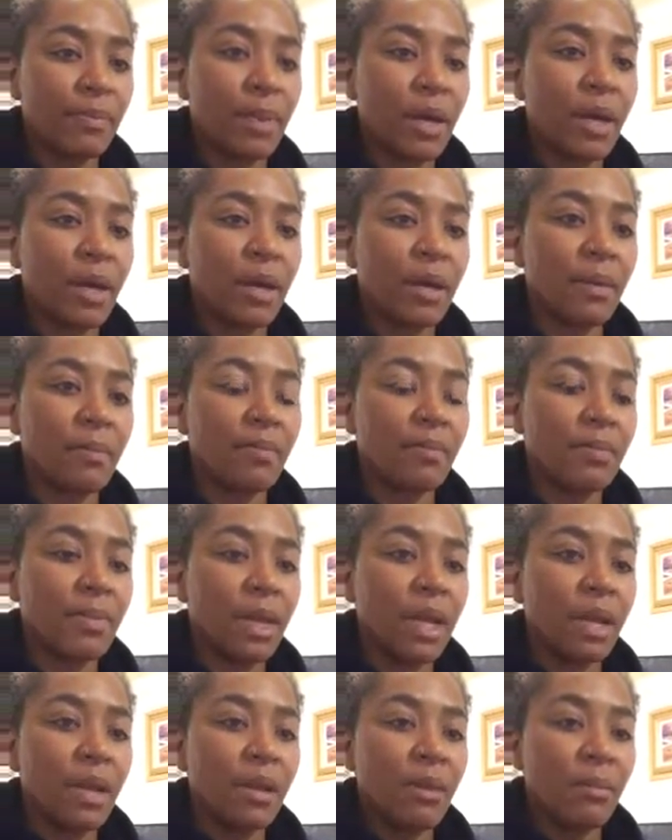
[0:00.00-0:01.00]

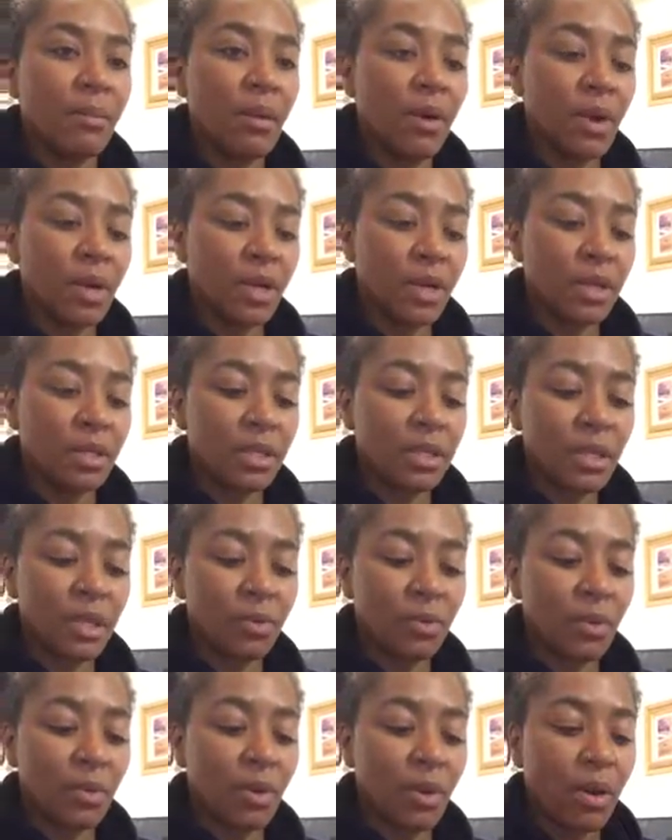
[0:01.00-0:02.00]
part of the
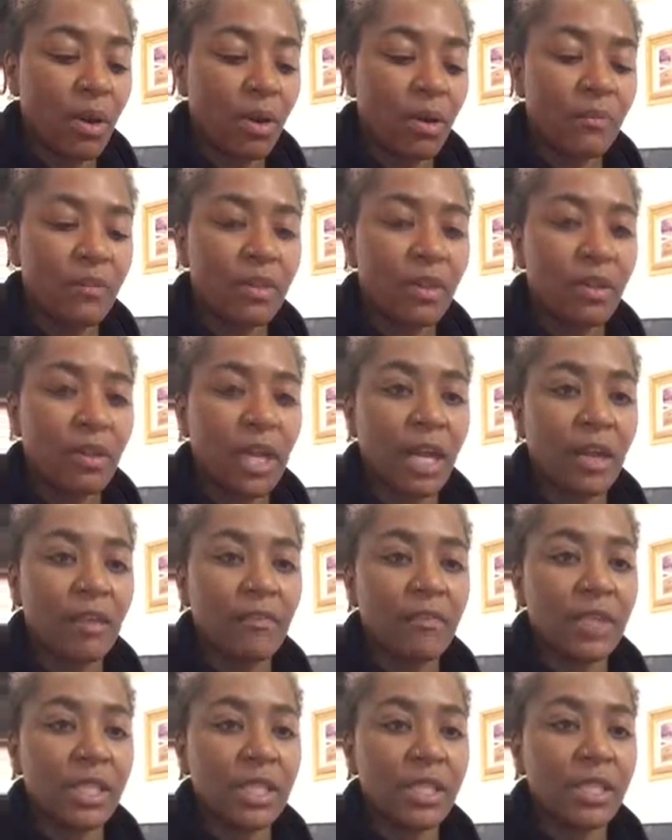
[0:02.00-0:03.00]
nipple off so that
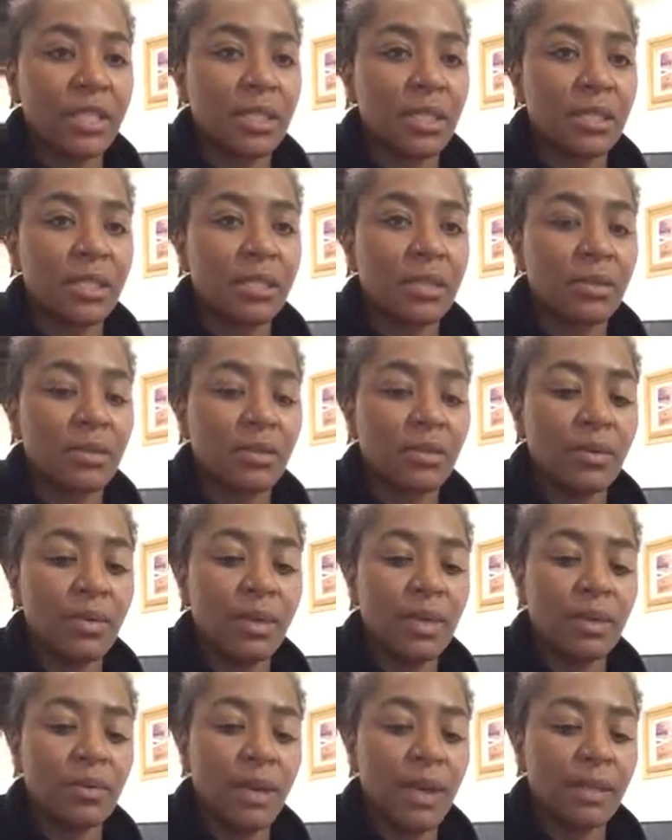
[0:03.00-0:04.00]
it fits into
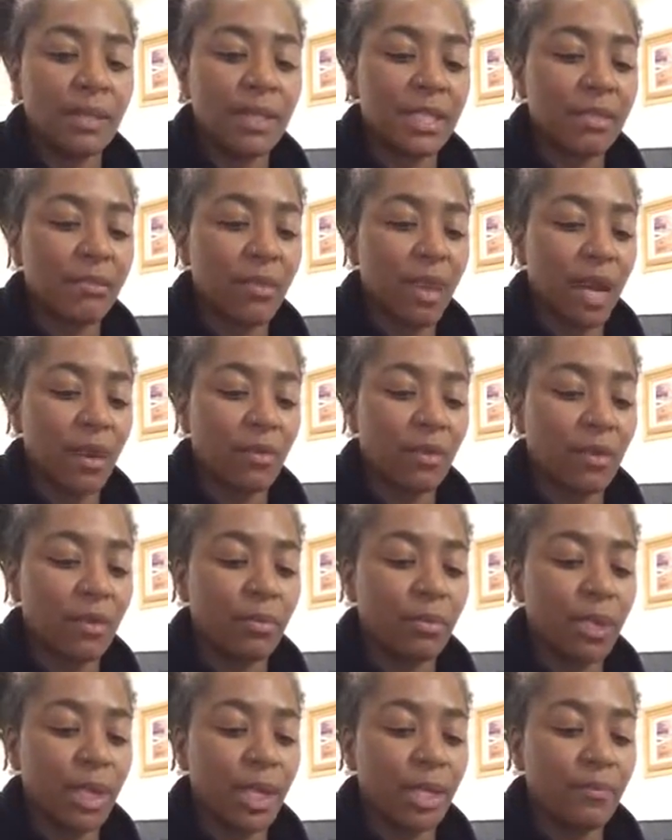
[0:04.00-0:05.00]
the baby's mouth.
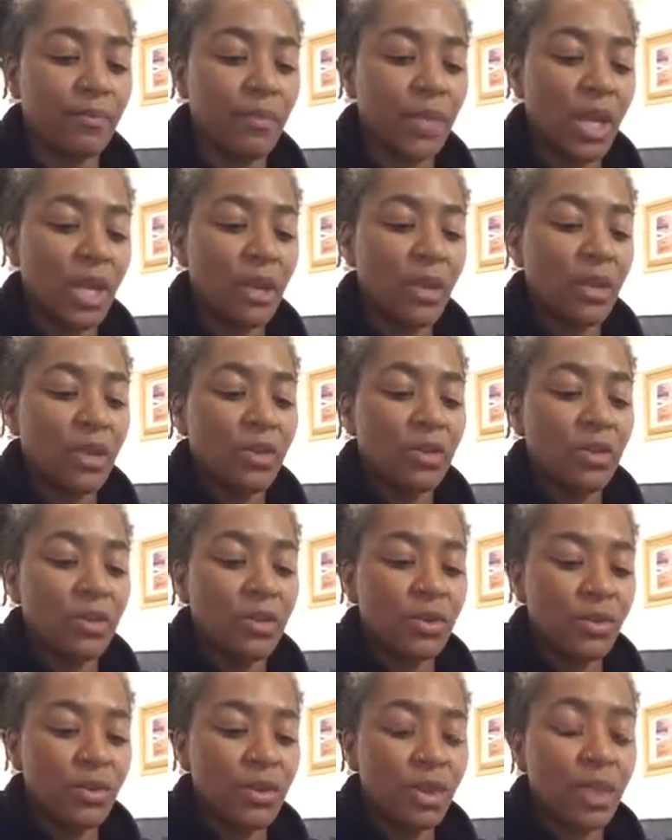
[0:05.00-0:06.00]
But
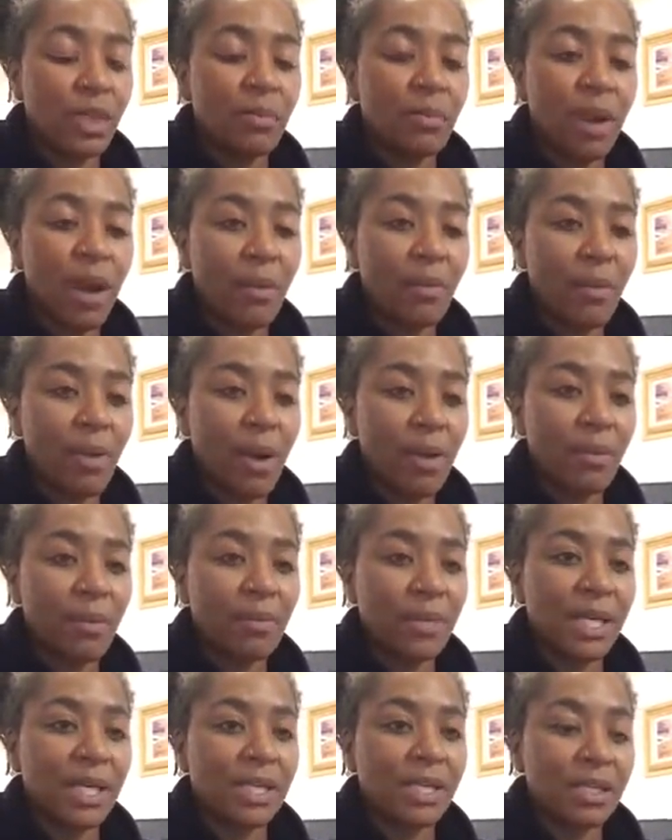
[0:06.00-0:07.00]
usually my
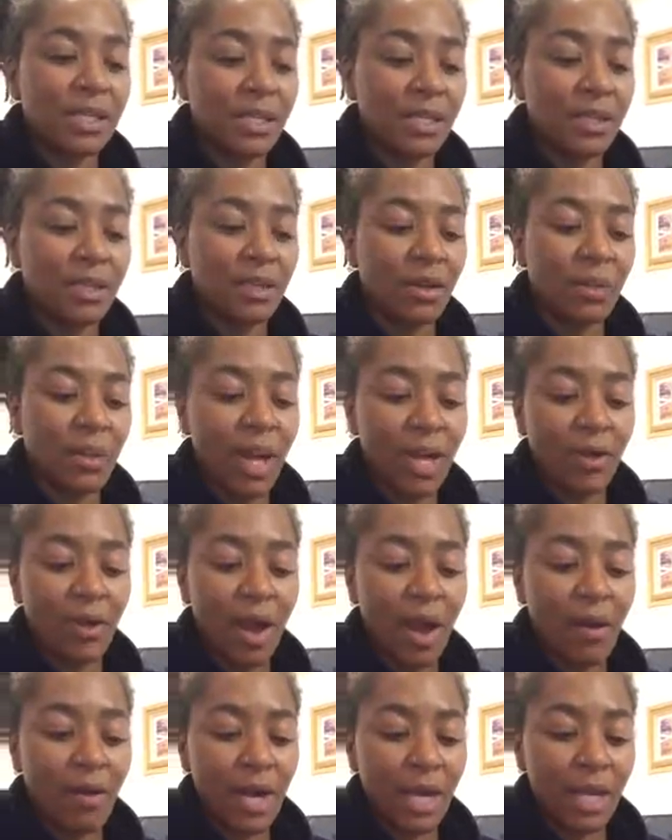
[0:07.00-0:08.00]
problem is, no matter
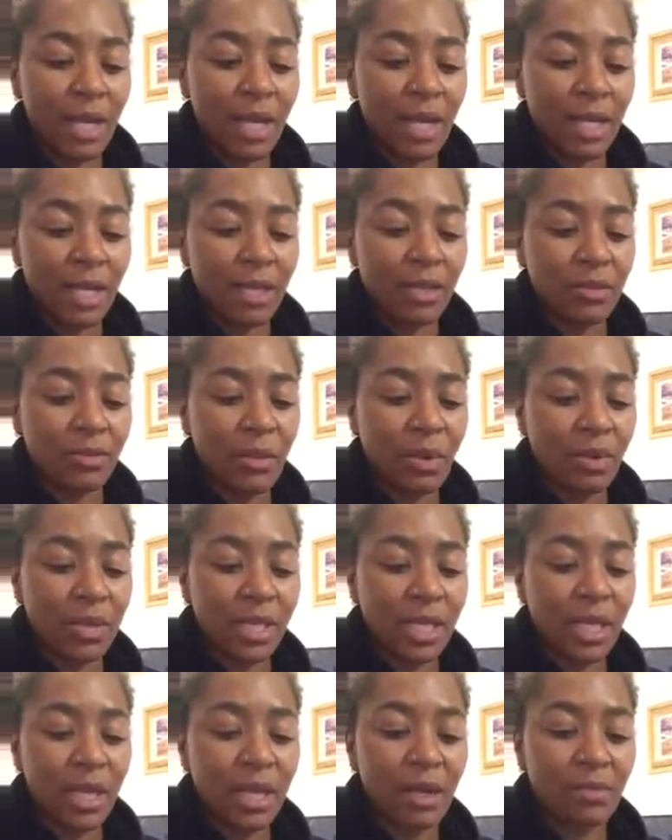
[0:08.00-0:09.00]
how I cut it, you're
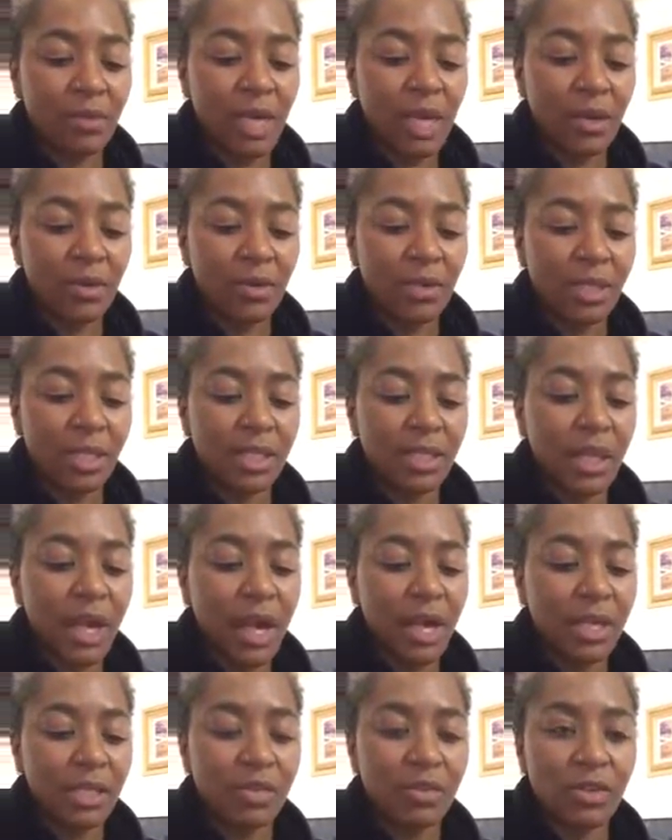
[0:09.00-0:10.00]
supposed to cut them like on the
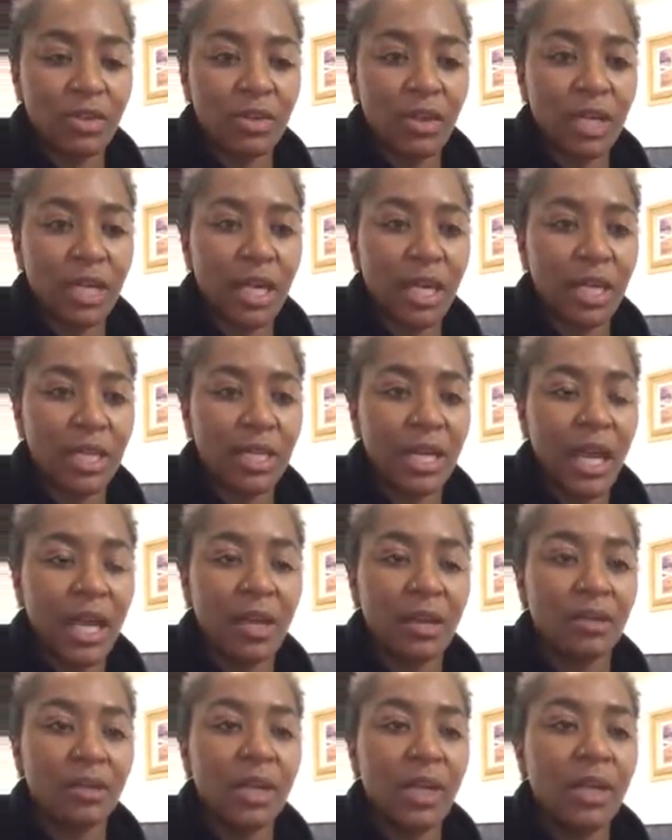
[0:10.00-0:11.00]
sides, or you could cut it
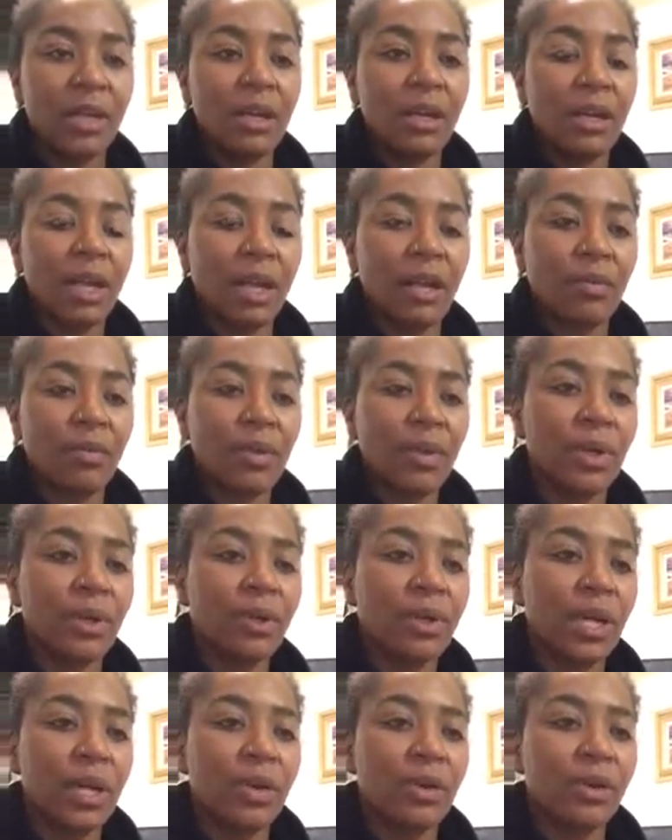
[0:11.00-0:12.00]
down like
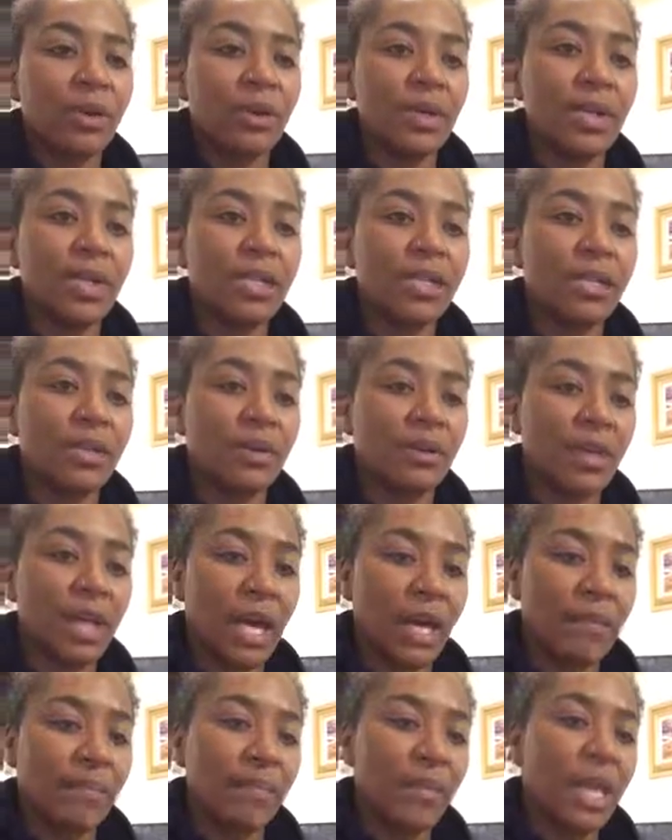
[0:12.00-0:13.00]
real low so
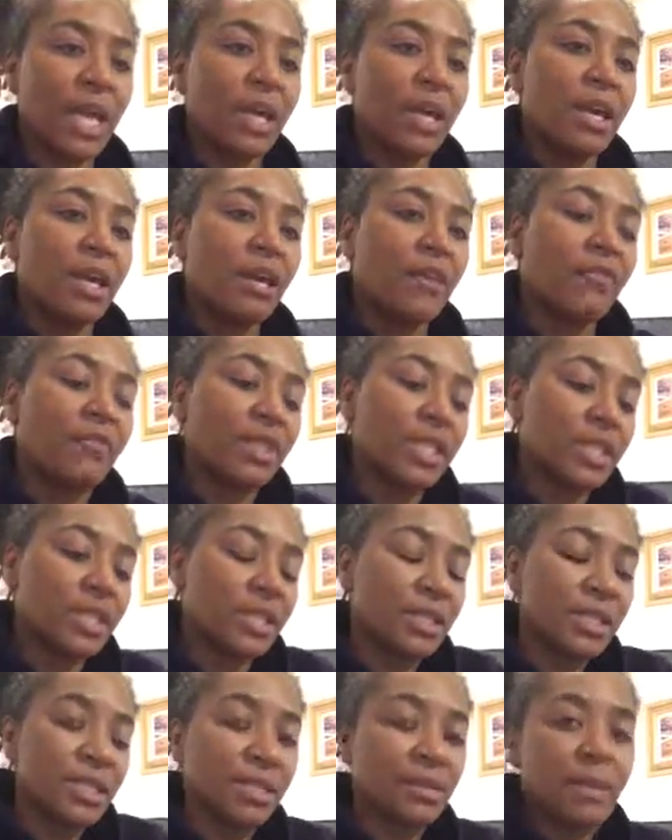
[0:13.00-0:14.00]
that it fits
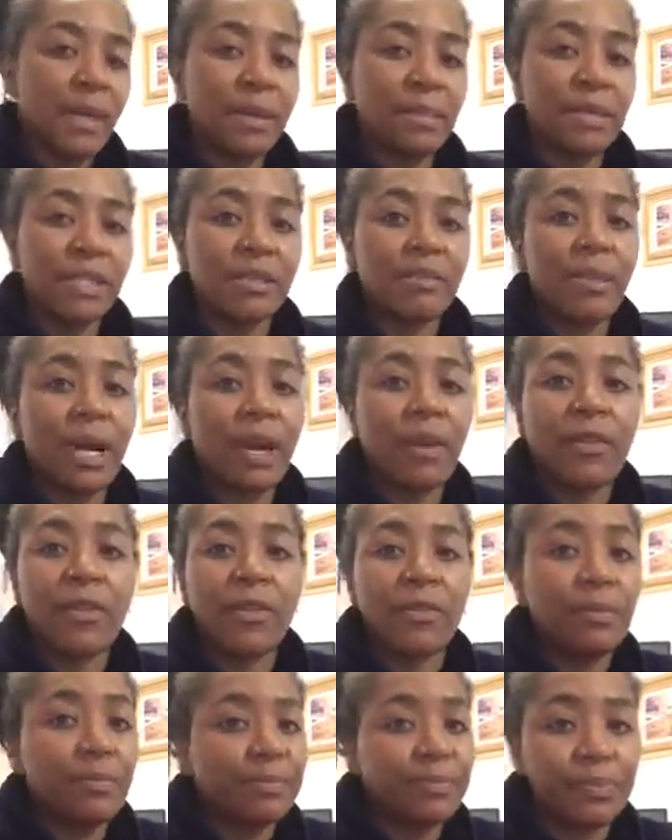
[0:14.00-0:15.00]
into the baby's
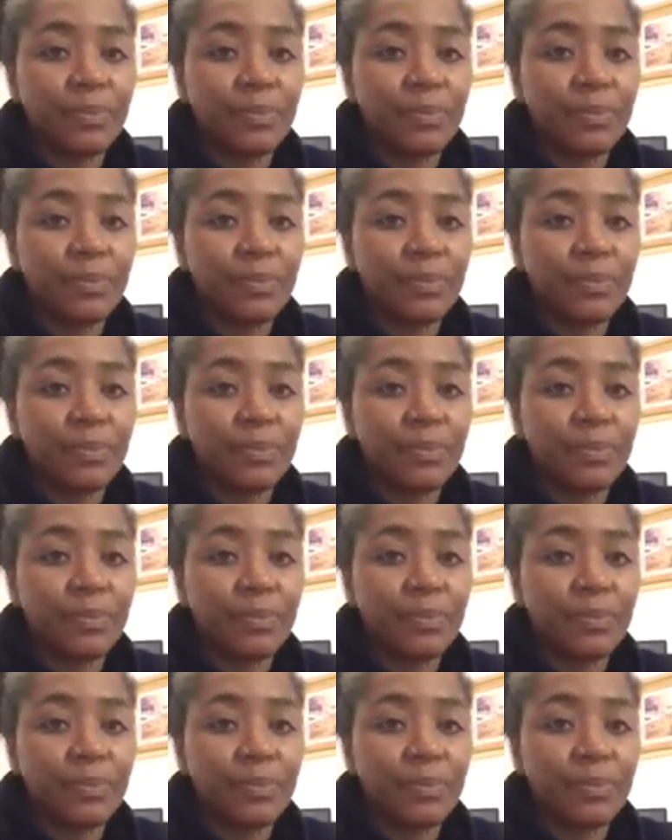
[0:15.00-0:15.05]
mouth.